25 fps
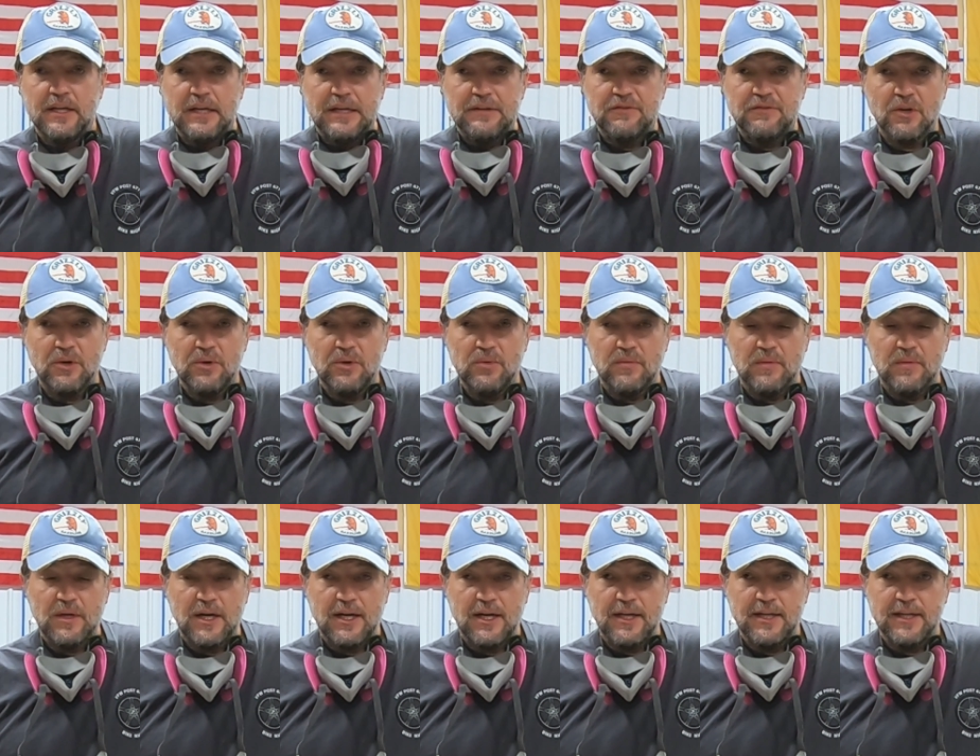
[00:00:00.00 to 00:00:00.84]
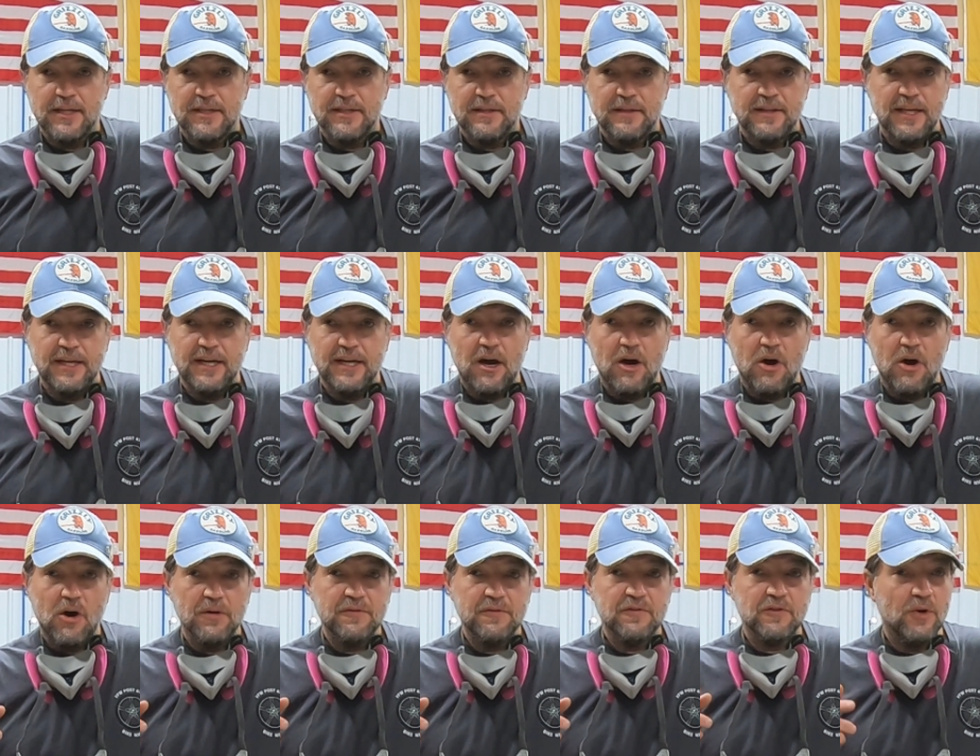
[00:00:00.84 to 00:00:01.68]
so and then i
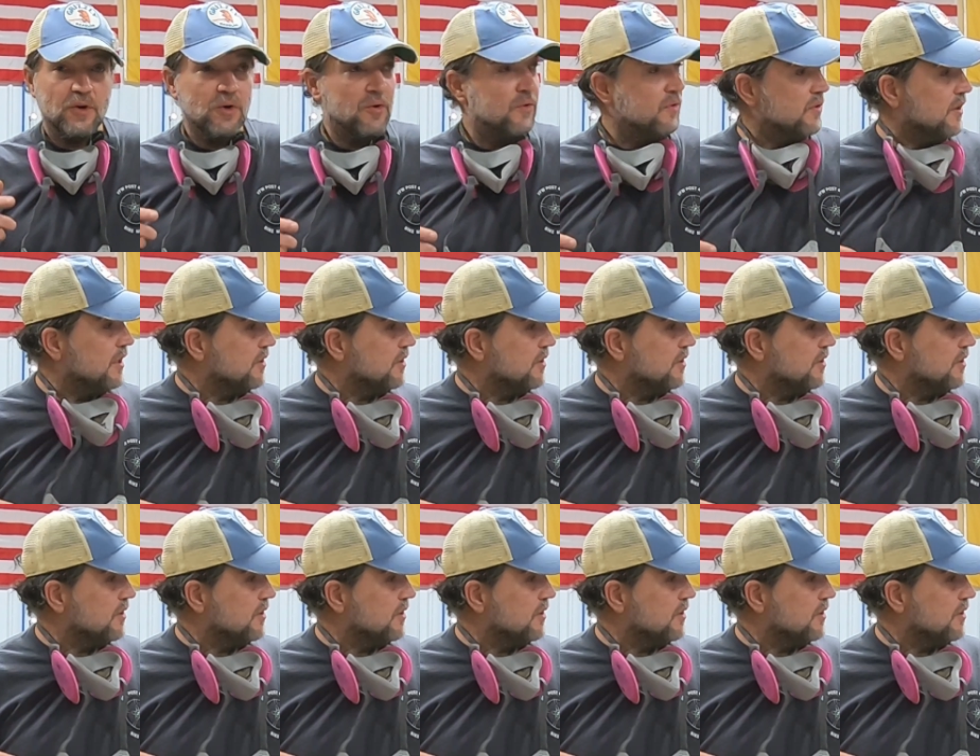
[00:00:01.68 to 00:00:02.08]
also i